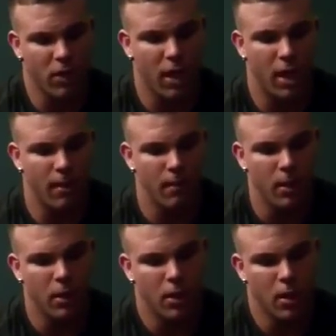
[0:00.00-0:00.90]
So
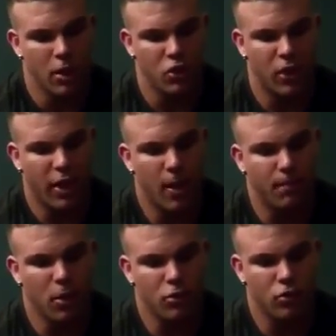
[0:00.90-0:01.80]
I
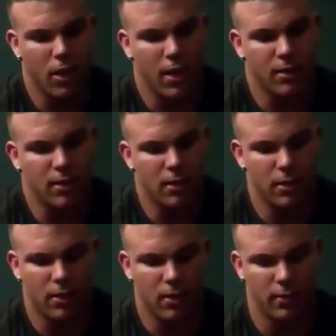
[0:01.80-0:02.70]
upped those drugs.
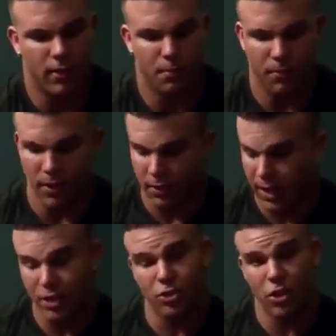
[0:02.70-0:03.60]
The
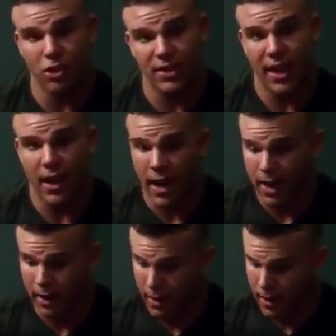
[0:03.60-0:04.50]
letrozole stayed
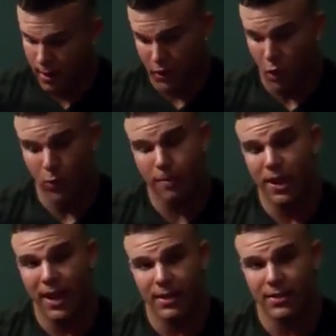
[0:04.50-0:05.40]
high. The
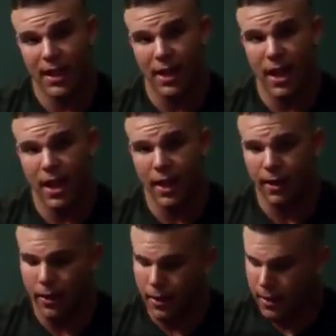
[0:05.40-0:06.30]
Arimidex stayed high.
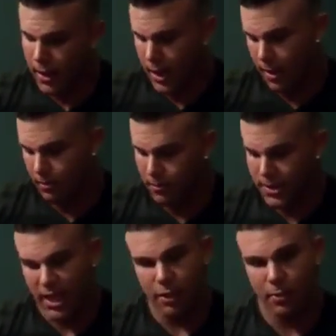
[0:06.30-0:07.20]

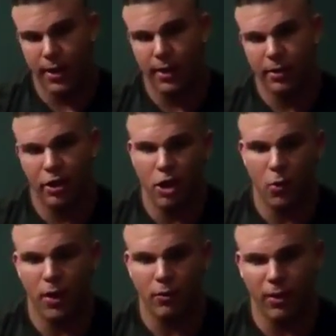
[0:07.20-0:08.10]
T3, you
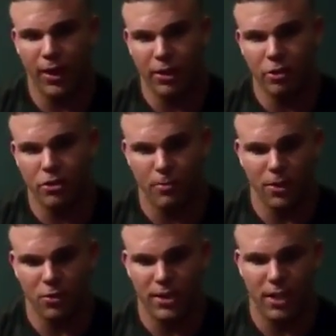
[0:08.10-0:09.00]
don't want to really do too
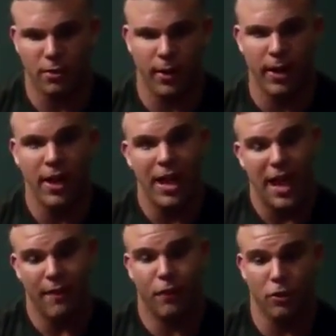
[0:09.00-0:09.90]
much with T3.
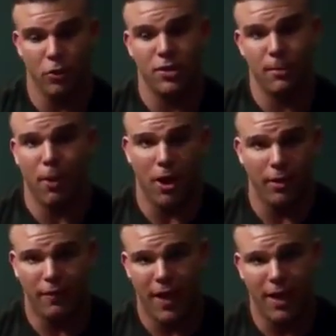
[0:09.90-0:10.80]
If you're losing body
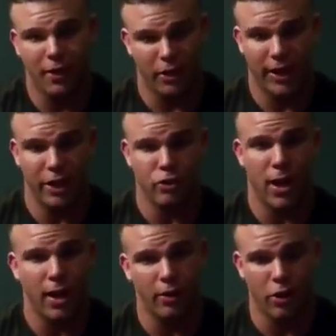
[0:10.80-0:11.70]
fat and you're getting
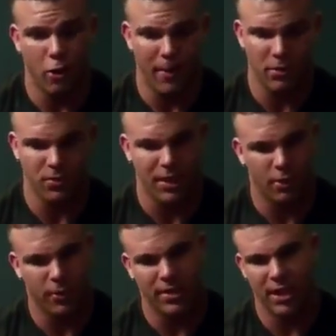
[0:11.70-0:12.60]
drier, don't mess with
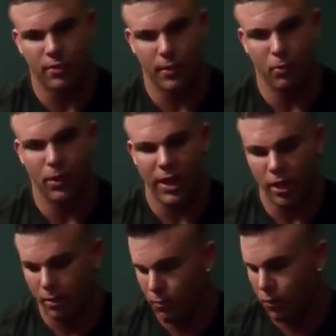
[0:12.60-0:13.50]
T3. T3
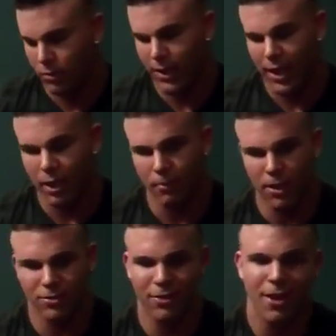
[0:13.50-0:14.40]
will eat your
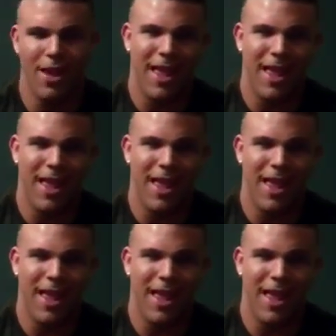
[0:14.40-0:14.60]
muscle.